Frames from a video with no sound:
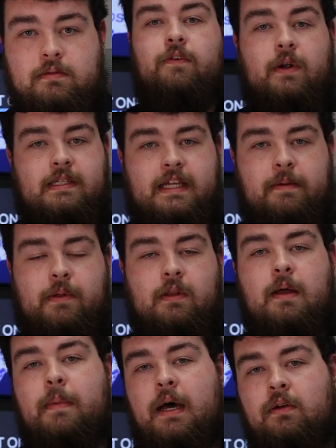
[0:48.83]
For example,
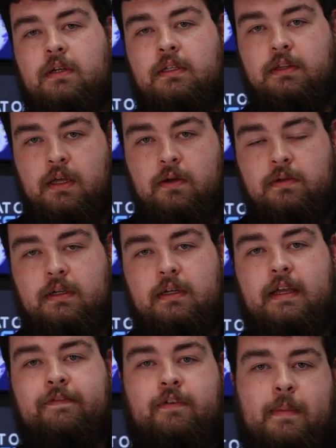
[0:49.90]
a model could load
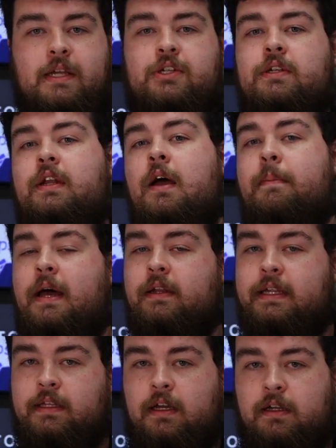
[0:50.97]
information about
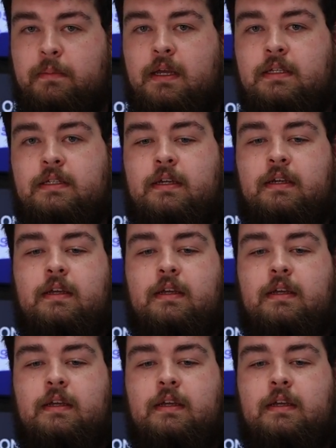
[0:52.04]
Elon Musk,